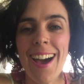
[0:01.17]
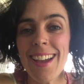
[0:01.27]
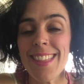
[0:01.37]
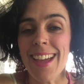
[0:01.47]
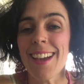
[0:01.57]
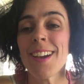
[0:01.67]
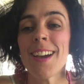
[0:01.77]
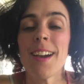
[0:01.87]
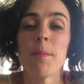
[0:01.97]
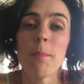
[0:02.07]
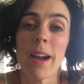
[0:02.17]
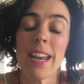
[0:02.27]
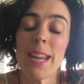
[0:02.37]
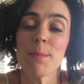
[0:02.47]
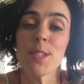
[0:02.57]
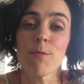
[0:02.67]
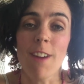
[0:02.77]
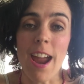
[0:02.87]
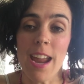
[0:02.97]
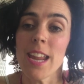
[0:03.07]
Hi there, my name's
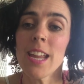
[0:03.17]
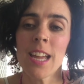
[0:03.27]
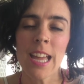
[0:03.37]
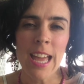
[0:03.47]
Ray,